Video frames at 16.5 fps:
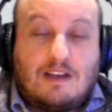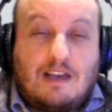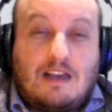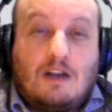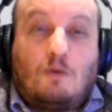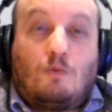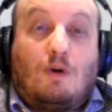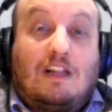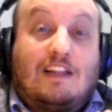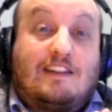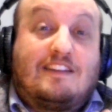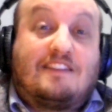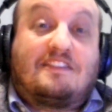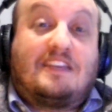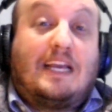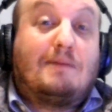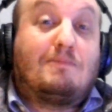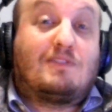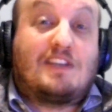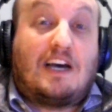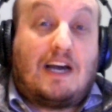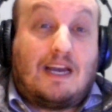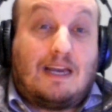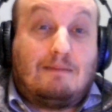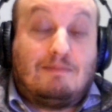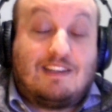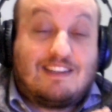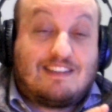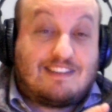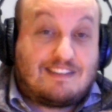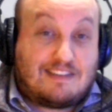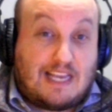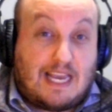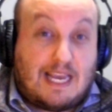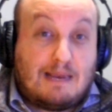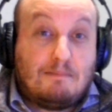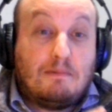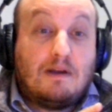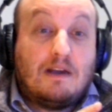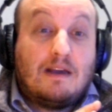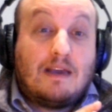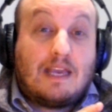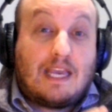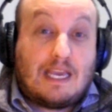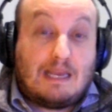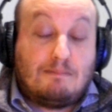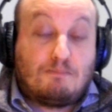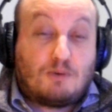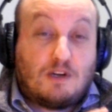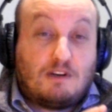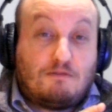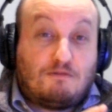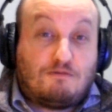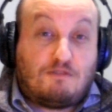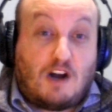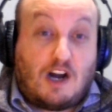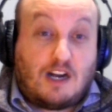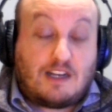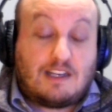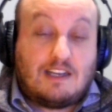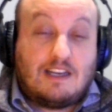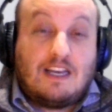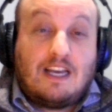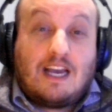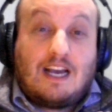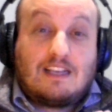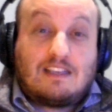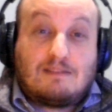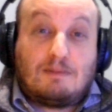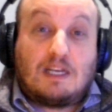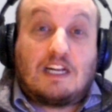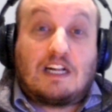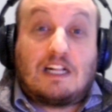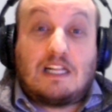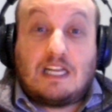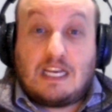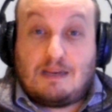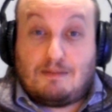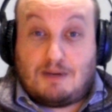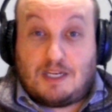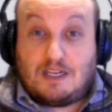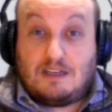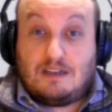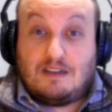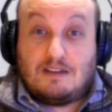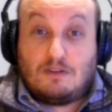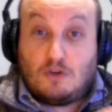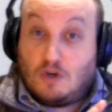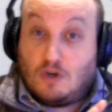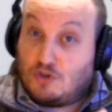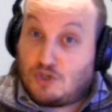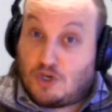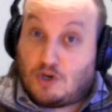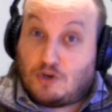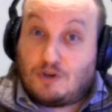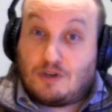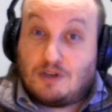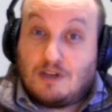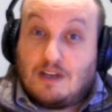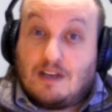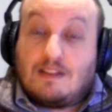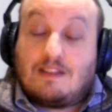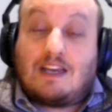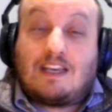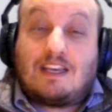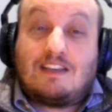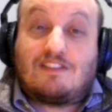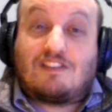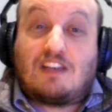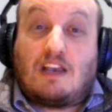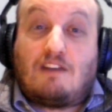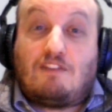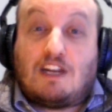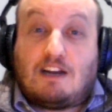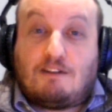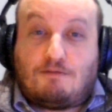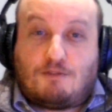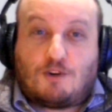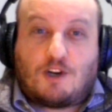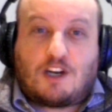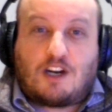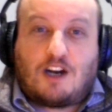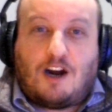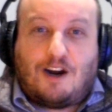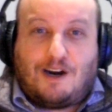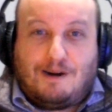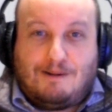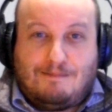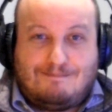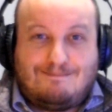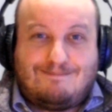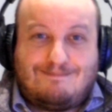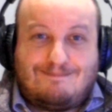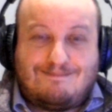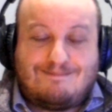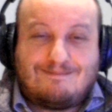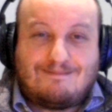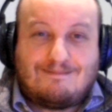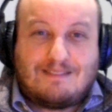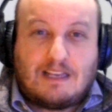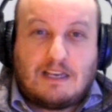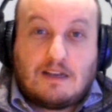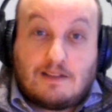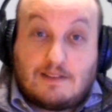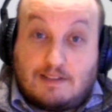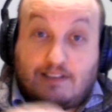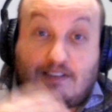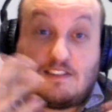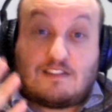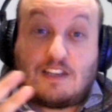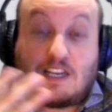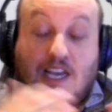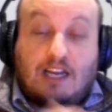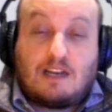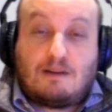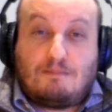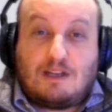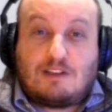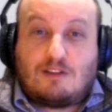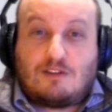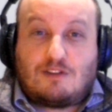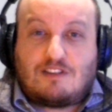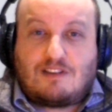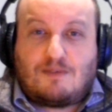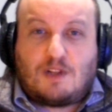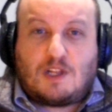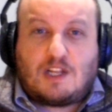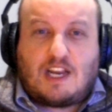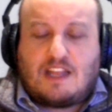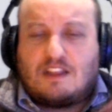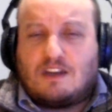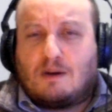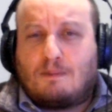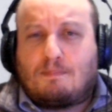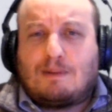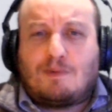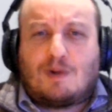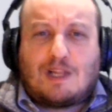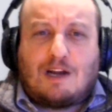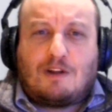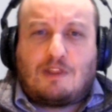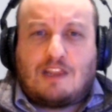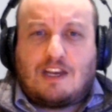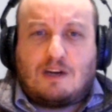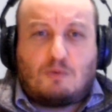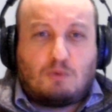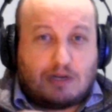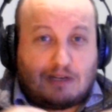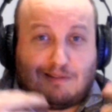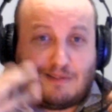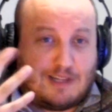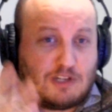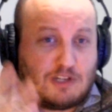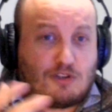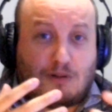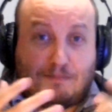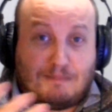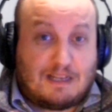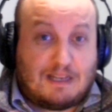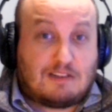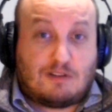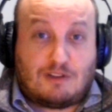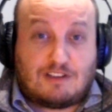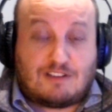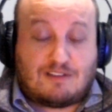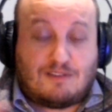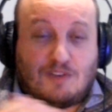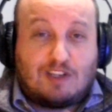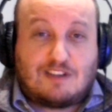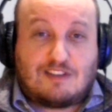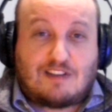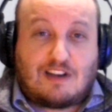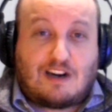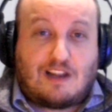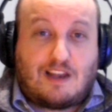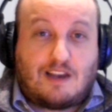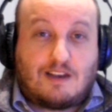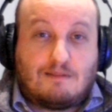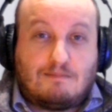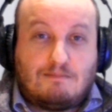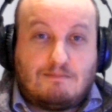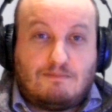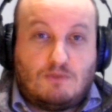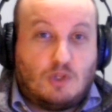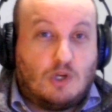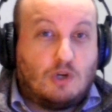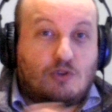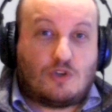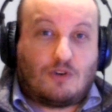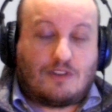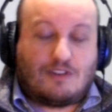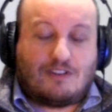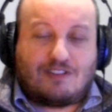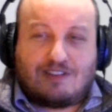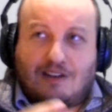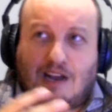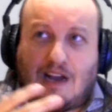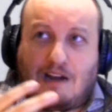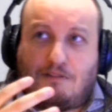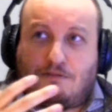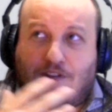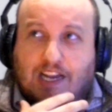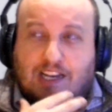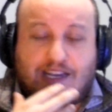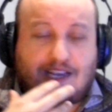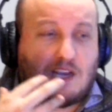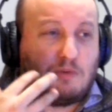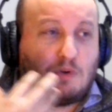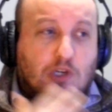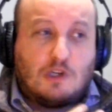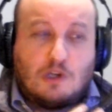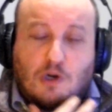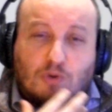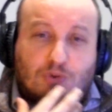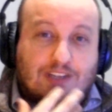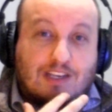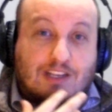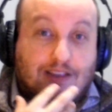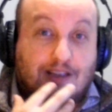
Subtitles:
while at the same time the same inbred fuck has been claiming, no joke, that he's saving up for a car. This is the kind of mental disability, and there are people out there with literal mental disabilities that are like, no joke, there's a fat guy with no teeth,